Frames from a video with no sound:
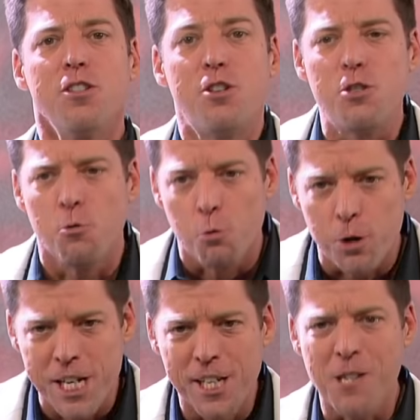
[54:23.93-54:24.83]
to the
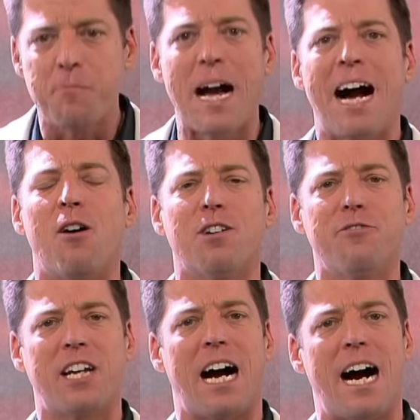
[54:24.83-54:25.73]
real power
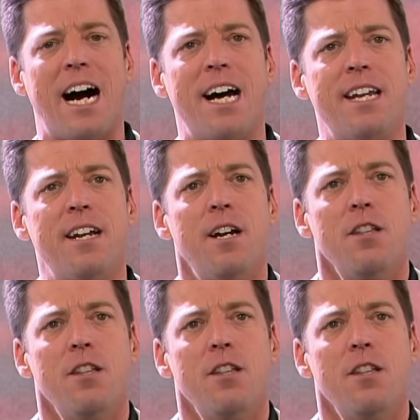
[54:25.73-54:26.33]
of God